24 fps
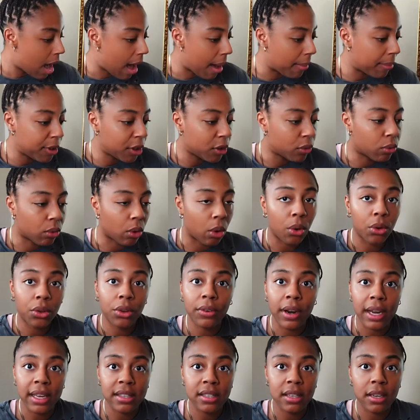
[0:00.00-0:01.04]
I'm gonna roll the
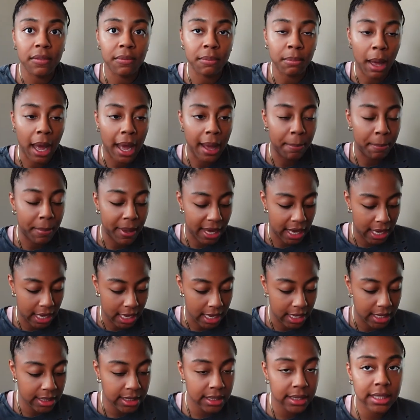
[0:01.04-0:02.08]
rest of my
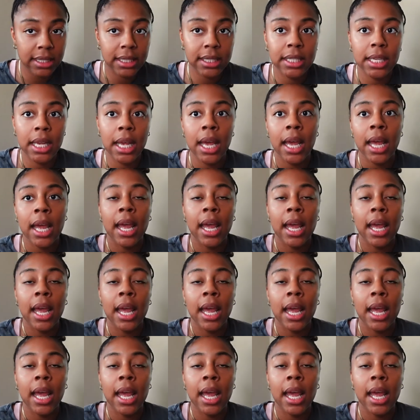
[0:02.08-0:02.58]
pants